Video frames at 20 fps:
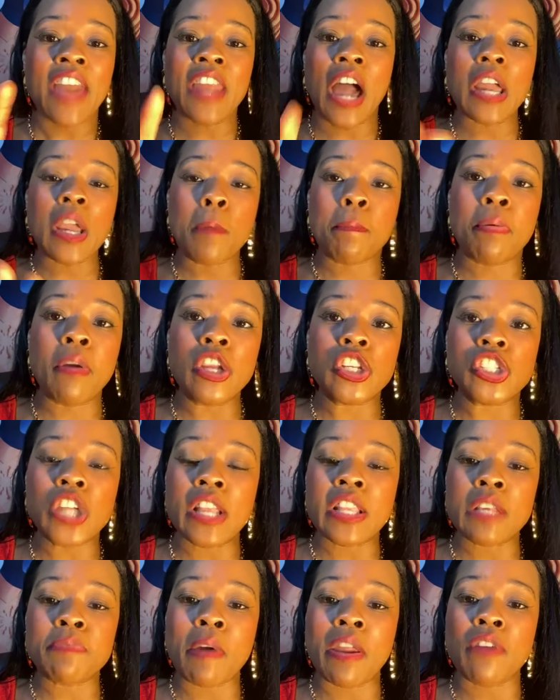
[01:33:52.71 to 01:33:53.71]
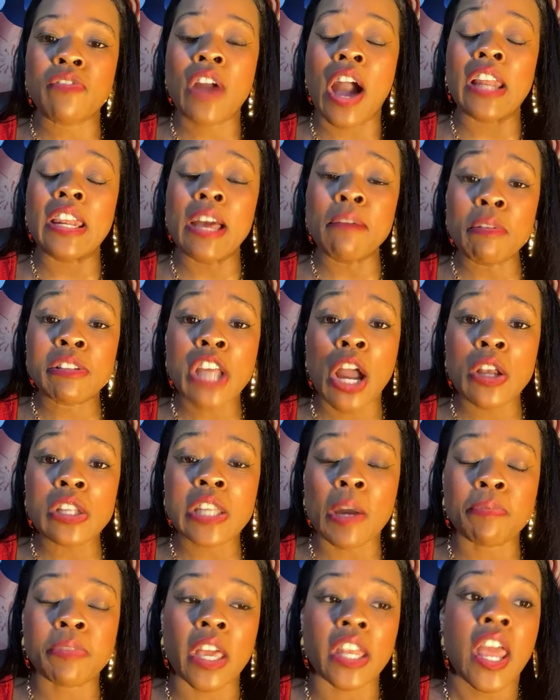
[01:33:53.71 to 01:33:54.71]
and I appreciate this man of God. Let me
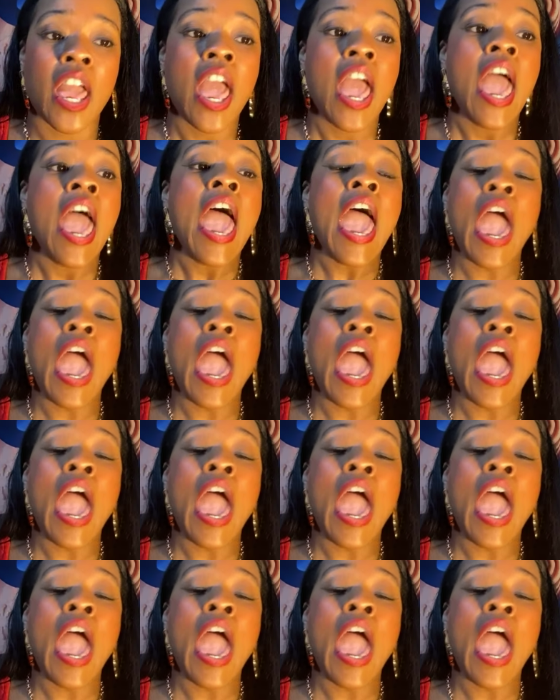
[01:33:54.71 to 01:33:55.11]
tell you something.